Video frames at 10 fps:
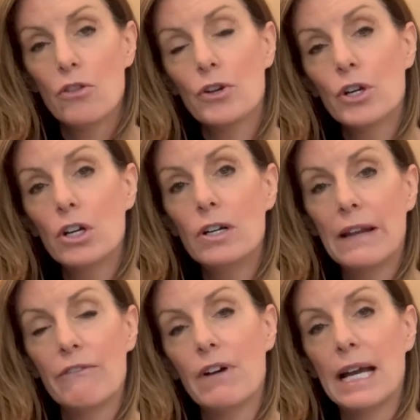Third
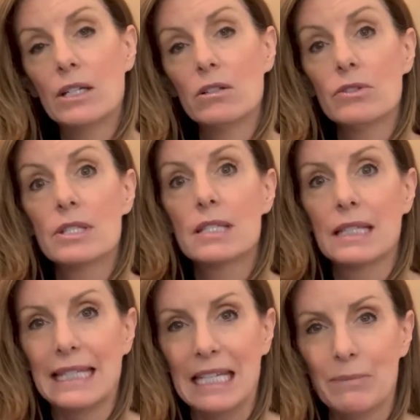and final,
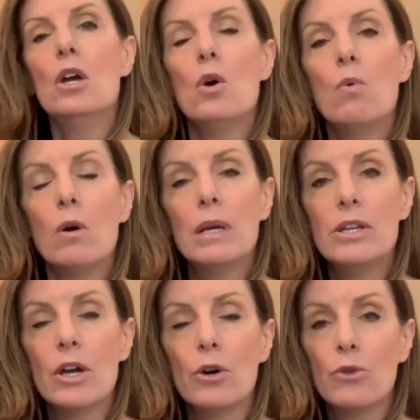sleep. What we
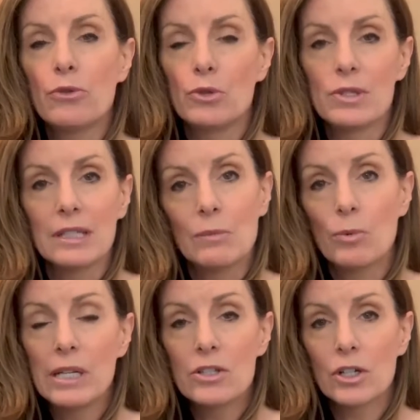know through
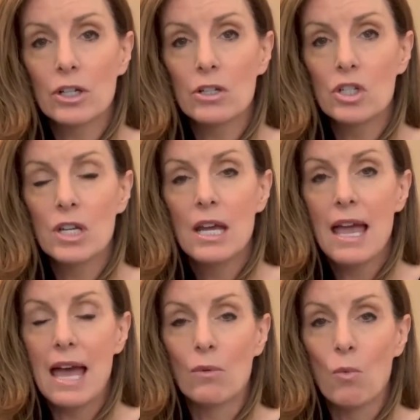sleep research
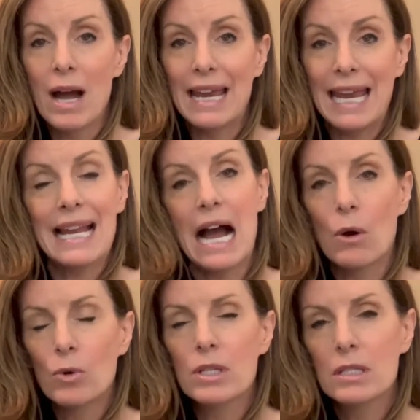and why 8
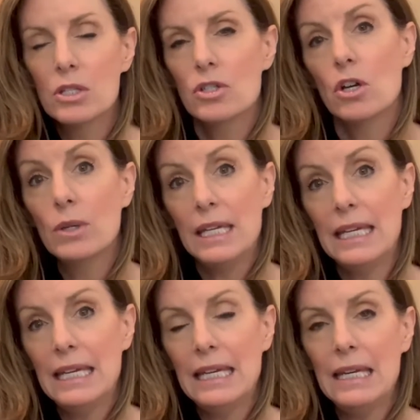hours is so
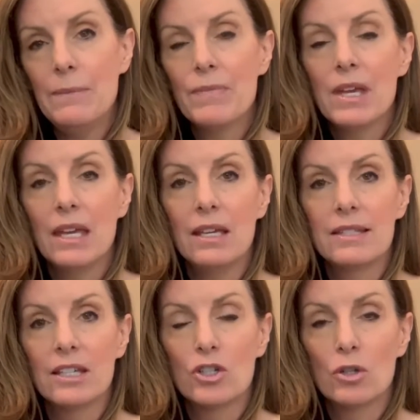key
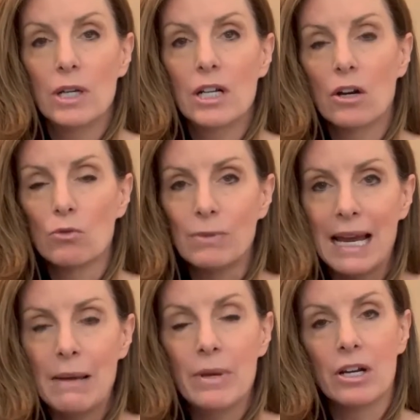is that during our
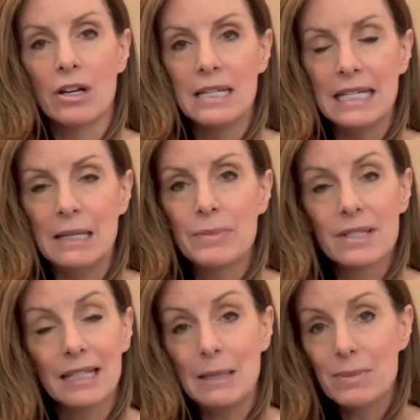REM and our deep
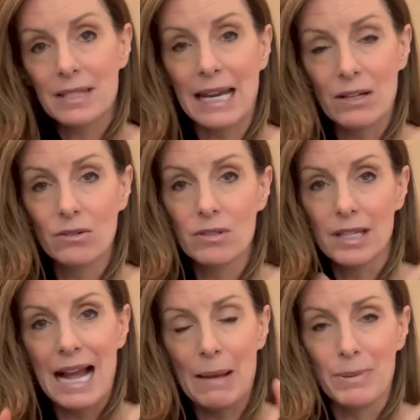sleep cycles
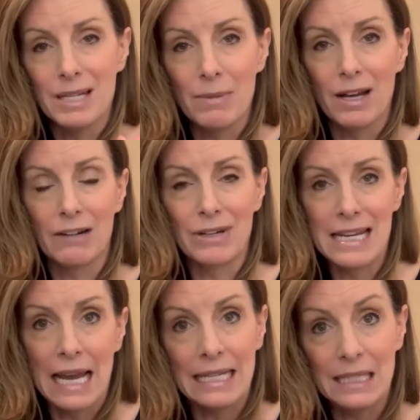that happen about every
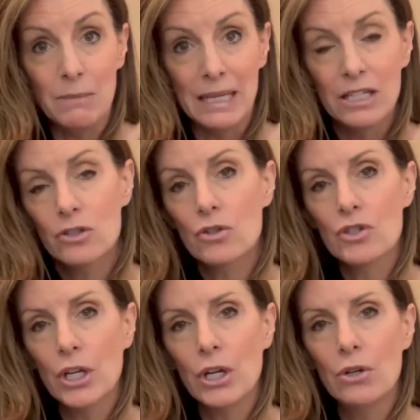90 minutes or
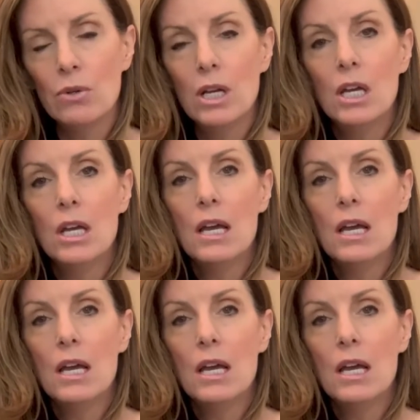so,